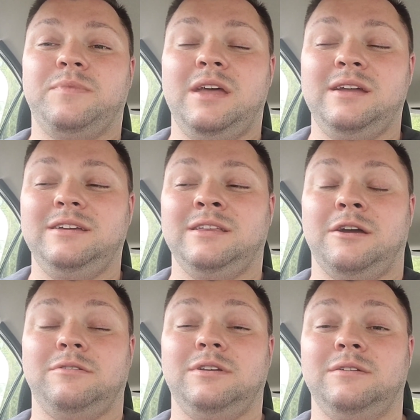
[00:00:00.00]
you
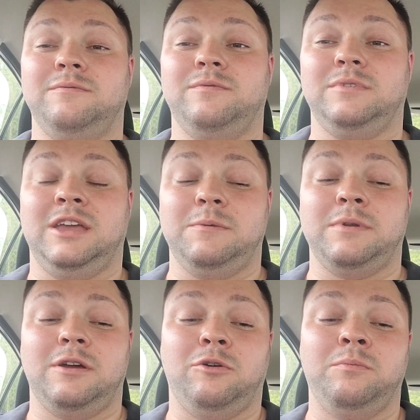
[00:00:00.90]
know,
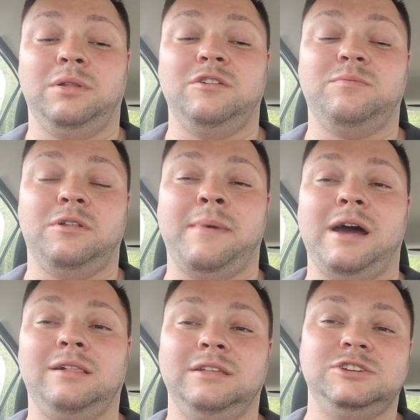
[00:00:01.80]
keeping an unbelievable amount
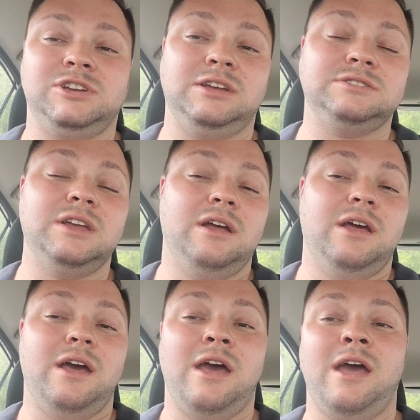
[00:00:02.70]
of clean sheets.
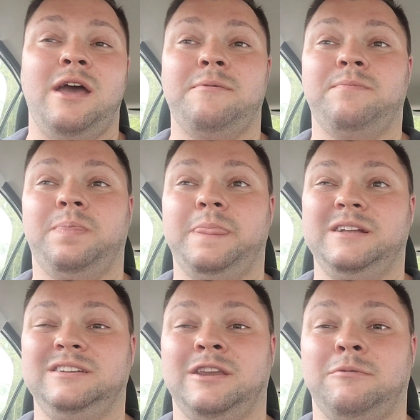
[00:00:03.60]

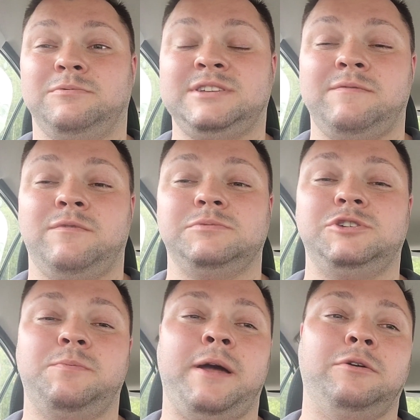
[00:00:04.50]
You know, saving them
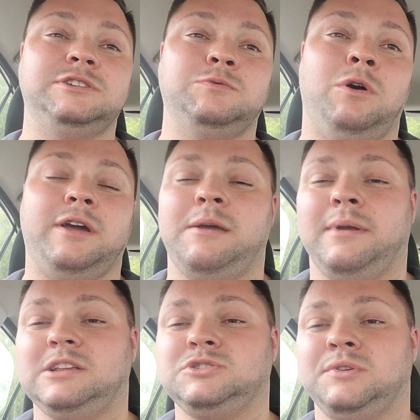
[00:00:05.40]
2 penalties in one game
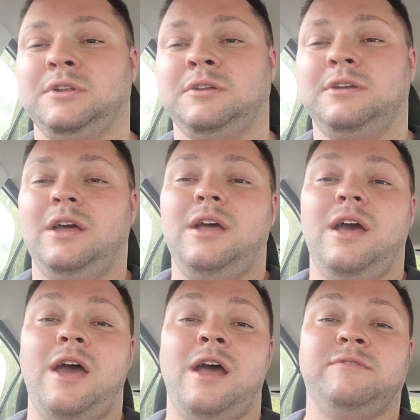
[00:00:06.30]
against Sunderland.
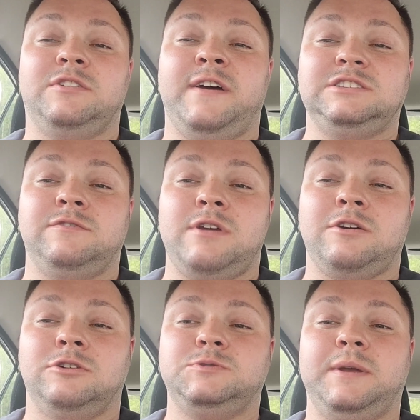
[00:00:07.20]
And the defensive
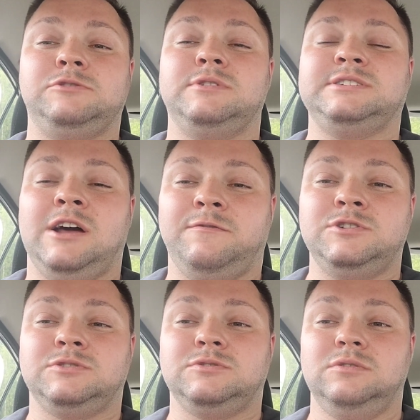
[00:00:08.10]
record speaks for itself. For
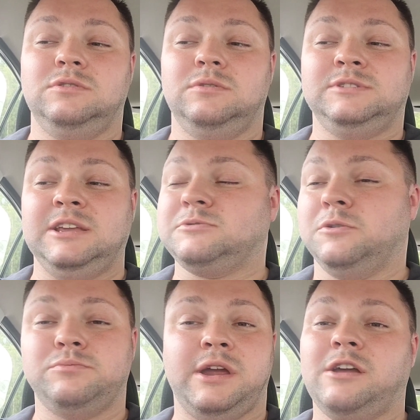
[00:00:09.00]
just teams
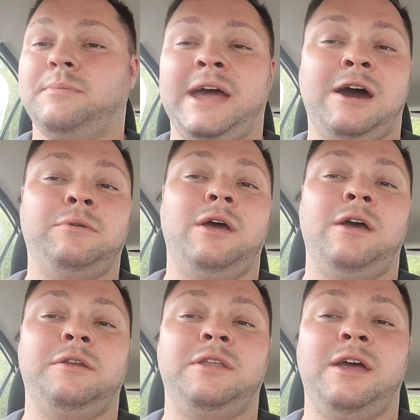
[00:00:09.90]
couldn't break them down, and